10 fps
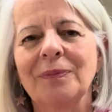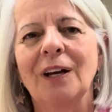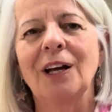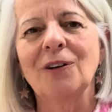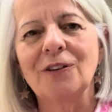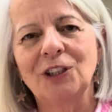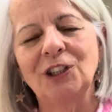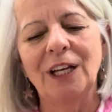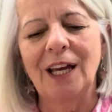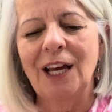I got the
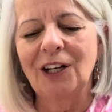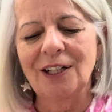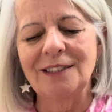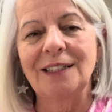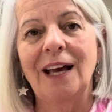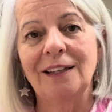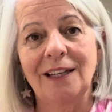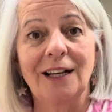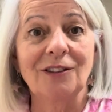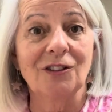chair and I sat the
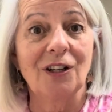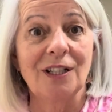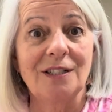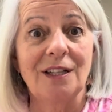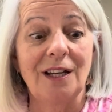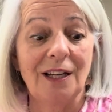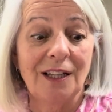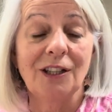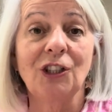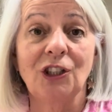anxiety
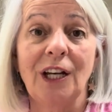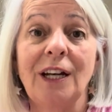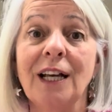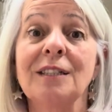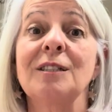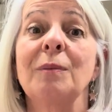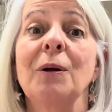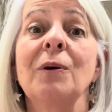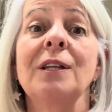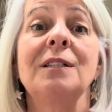in the chair next to me
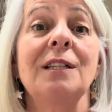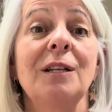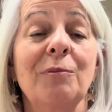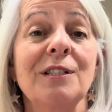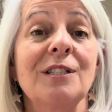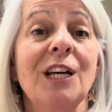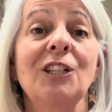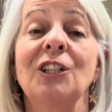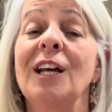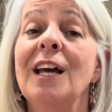while they did the
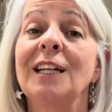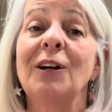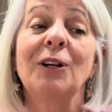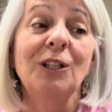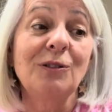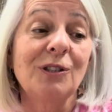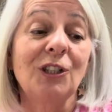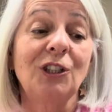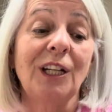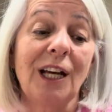presentation. Now I used the
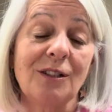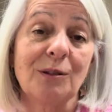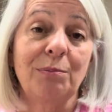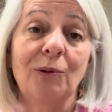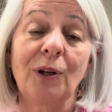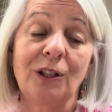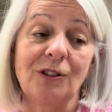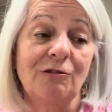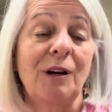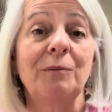chair as a ploy. I
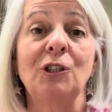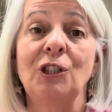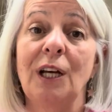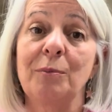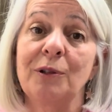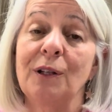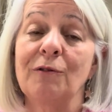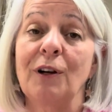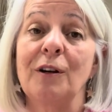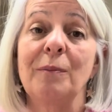just grabbed a chair, put it in
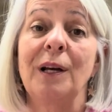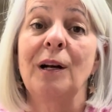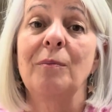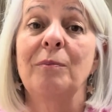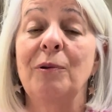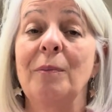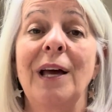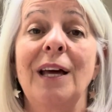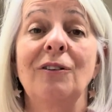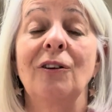front of me, and I put my
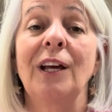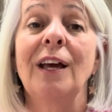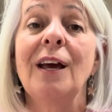hand on it.